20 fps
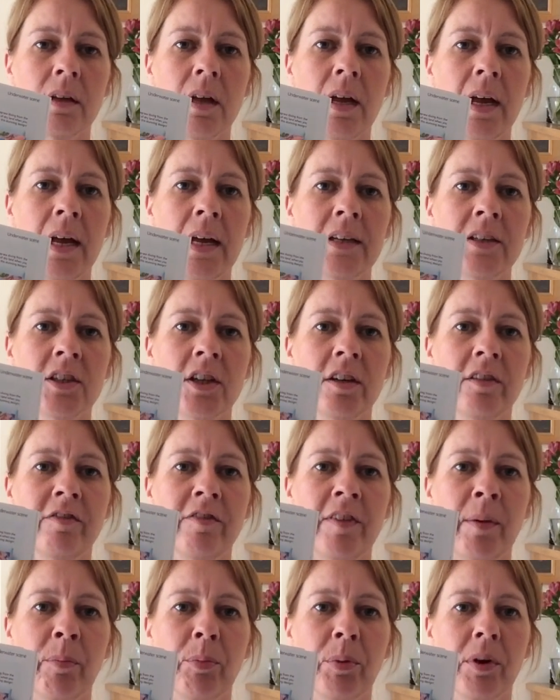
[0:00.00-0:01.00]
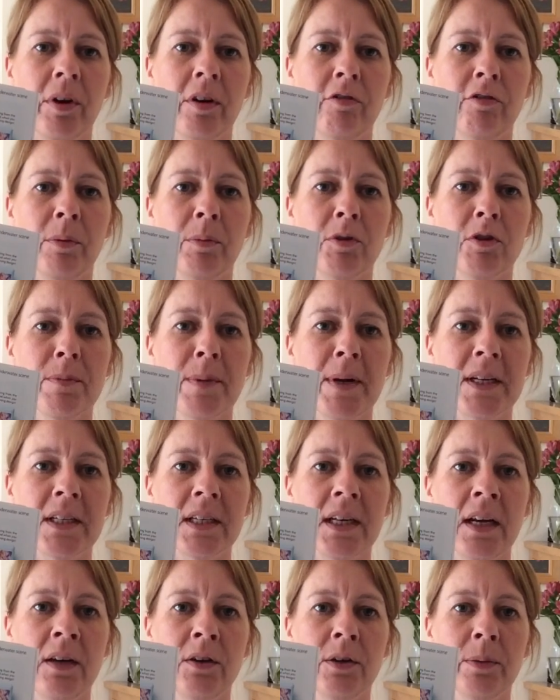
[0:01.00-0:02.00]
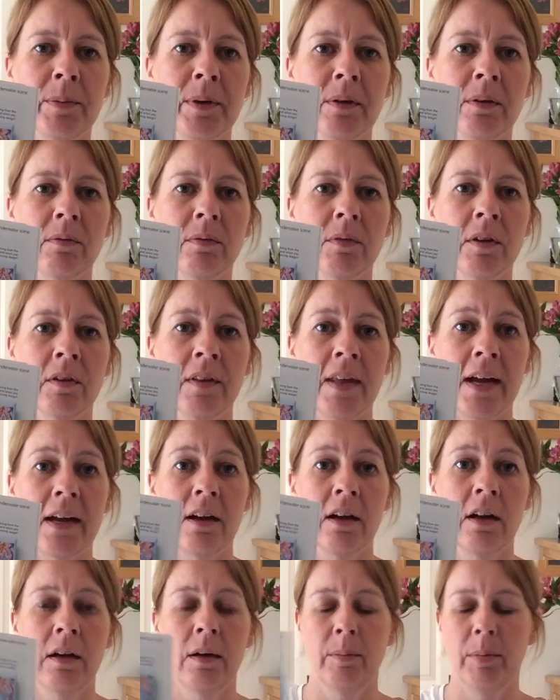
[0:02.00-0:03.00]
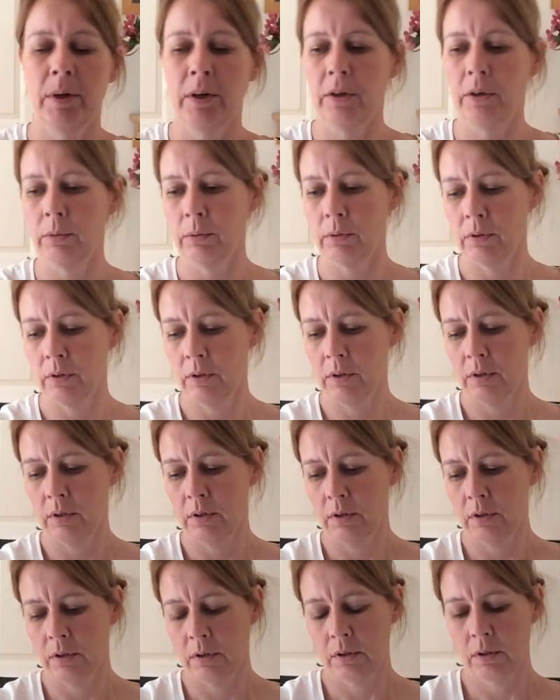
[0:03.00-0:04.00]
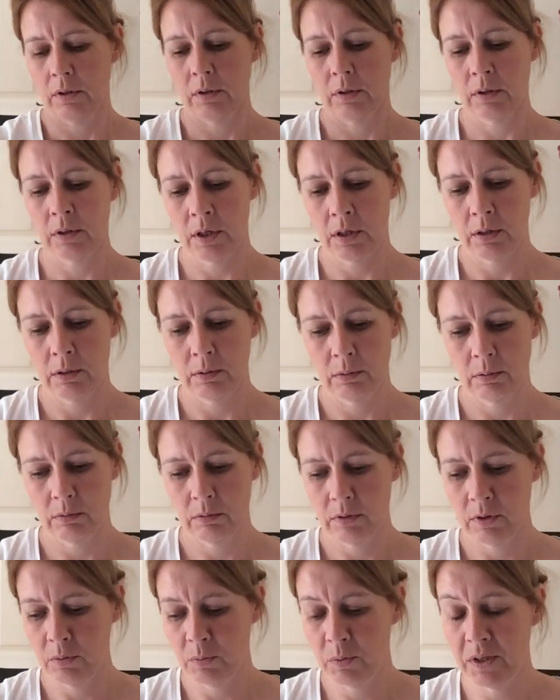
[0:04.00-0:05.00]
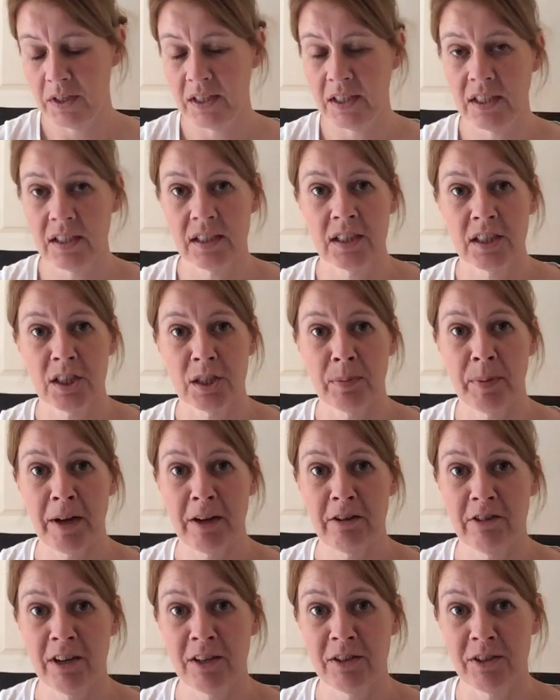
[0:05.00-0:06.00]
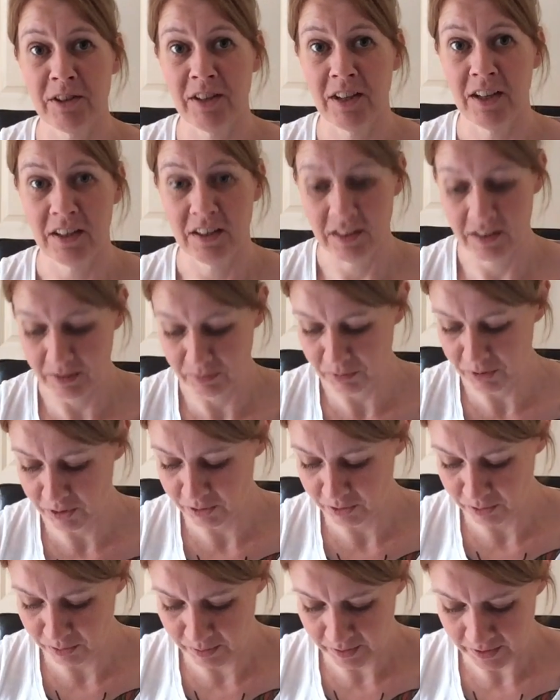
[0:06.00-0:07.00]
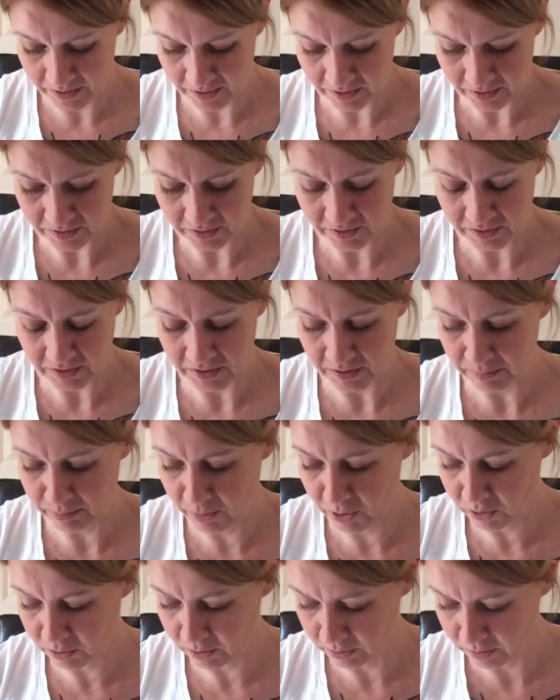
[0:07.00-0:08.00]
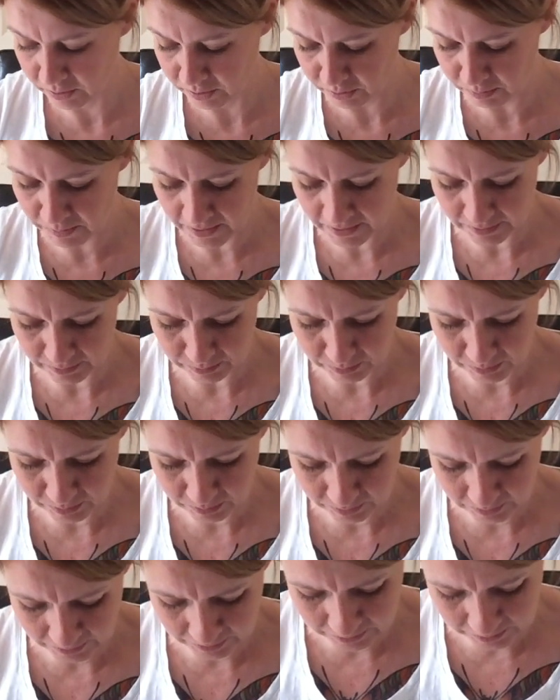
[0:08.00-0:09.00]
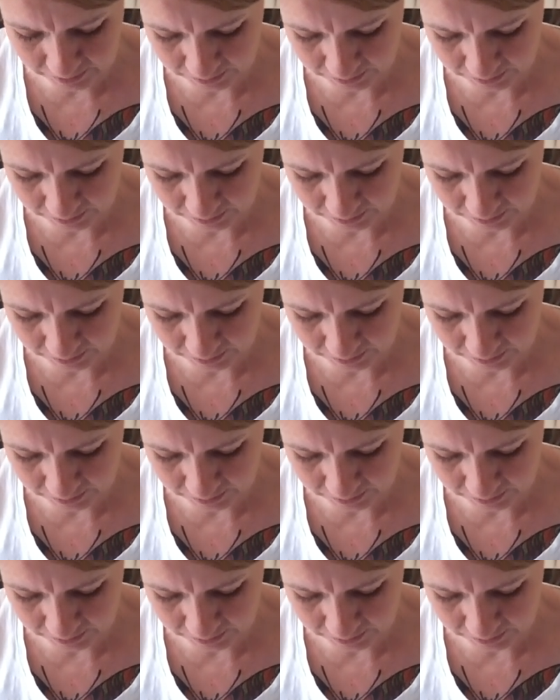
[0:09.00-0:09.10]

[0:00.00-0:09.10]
hand-dyed fabric from Chromatic Alchemy, that colour blue. So you wouldn't need to stitch the background on that. That would look quite nice because it's mottled as well. It would look like the